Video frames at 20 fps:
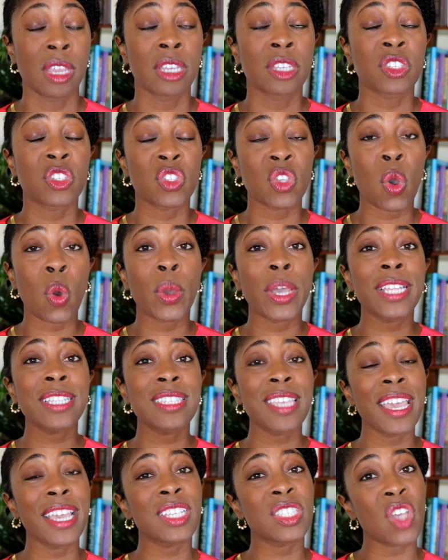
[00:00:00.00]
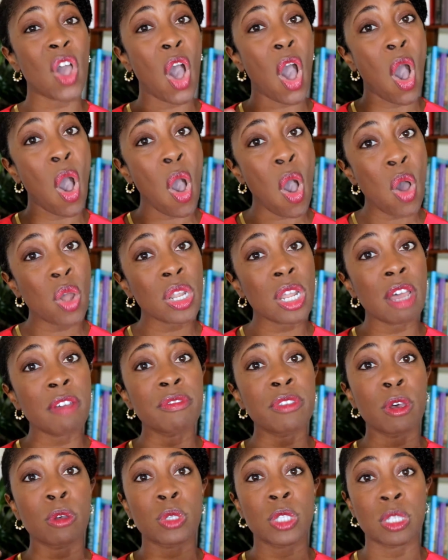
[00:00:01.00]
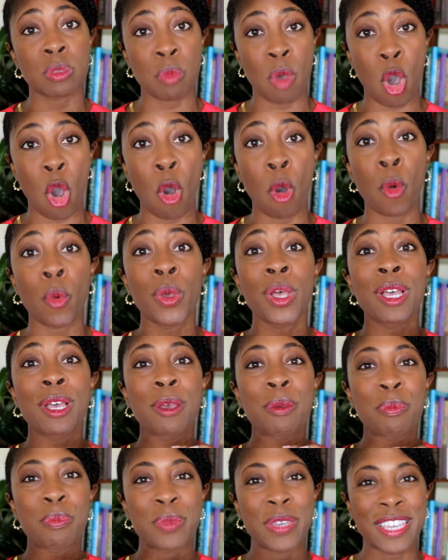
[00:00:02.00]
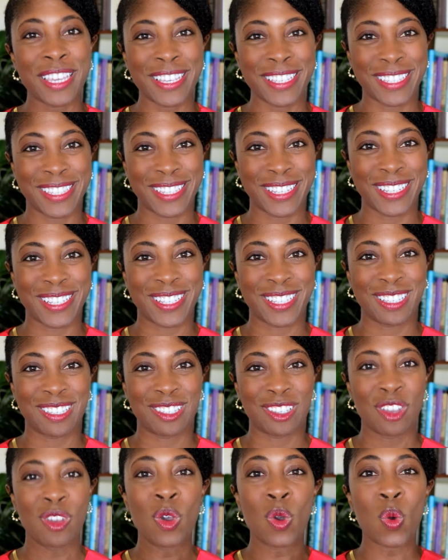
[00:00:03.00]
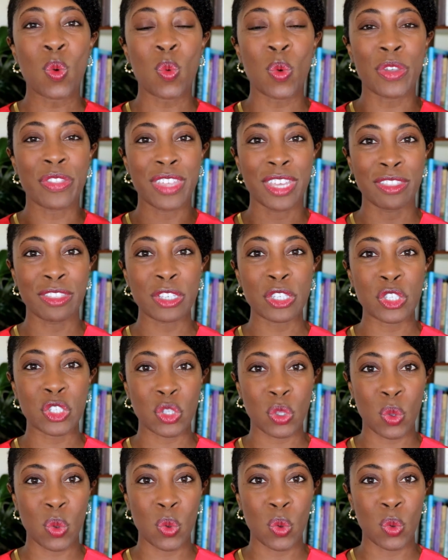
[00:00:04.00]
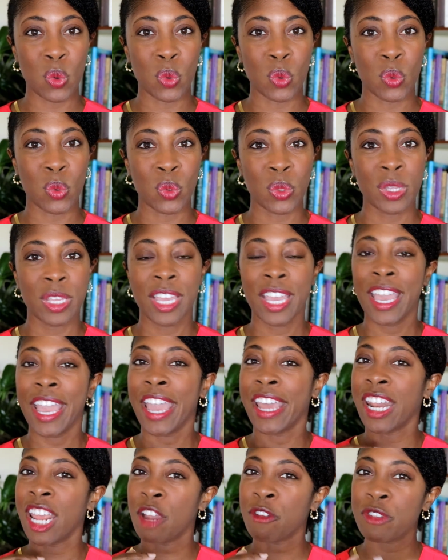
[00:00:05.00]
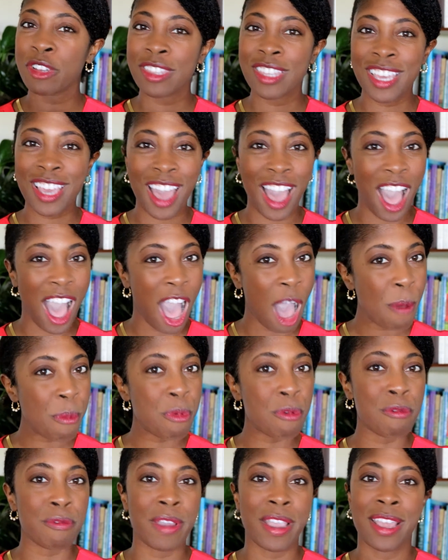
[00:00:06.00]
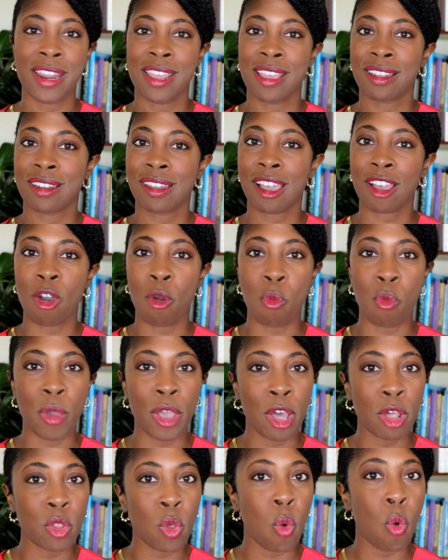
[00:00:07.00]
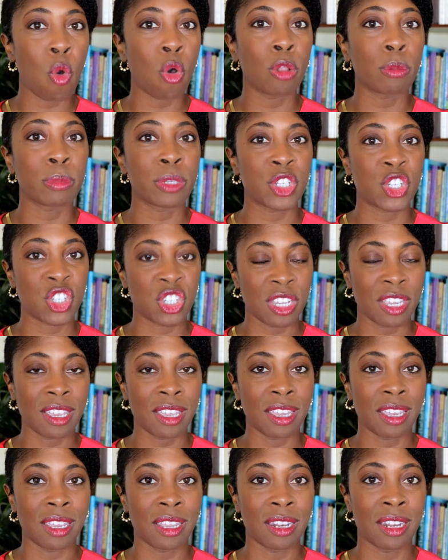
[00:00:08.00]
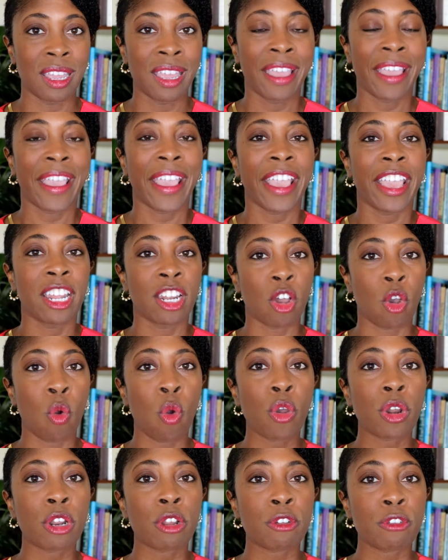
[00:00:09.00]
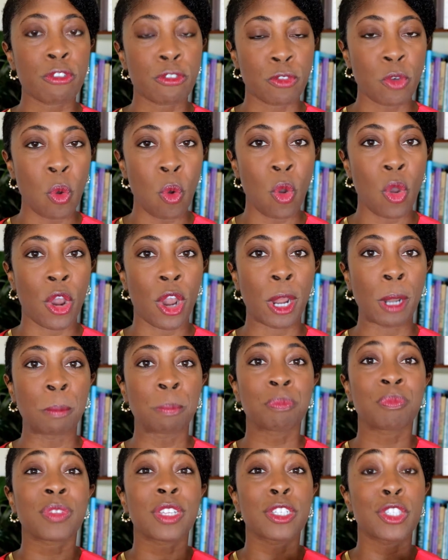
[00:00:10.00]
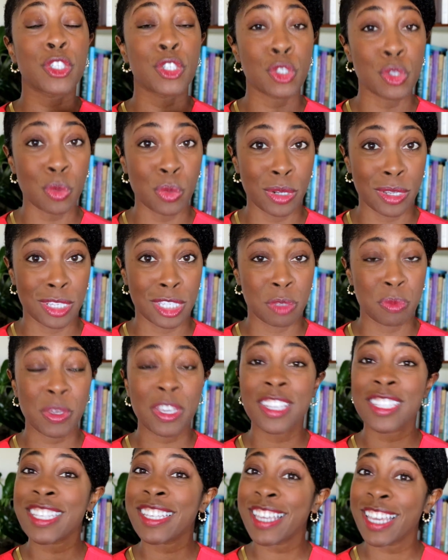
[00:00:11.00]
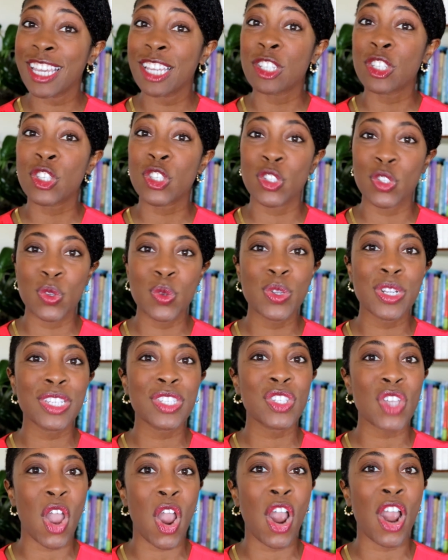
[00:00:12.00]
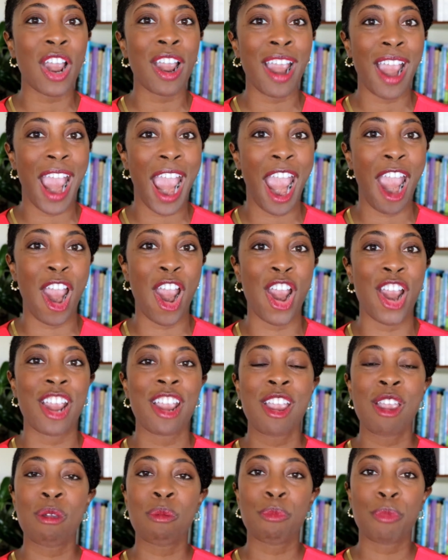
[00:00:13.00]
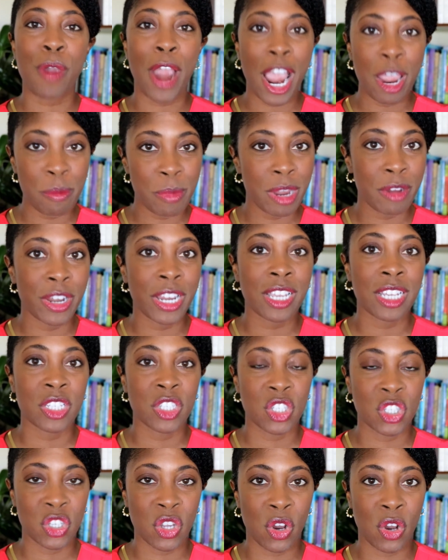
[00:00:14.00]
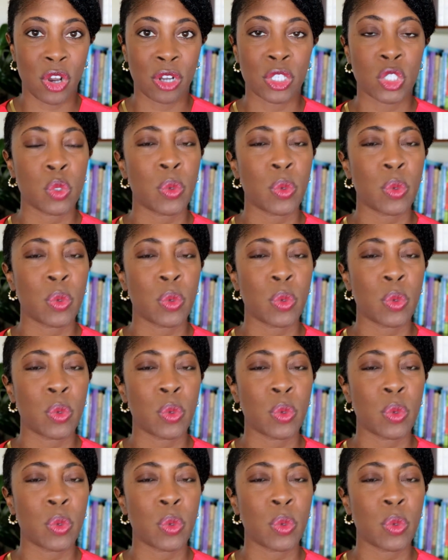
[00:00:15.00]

So it takes all of those small pieces within the school and everything operating like a well-oiled machine in order for students, because again, students are our primary concern.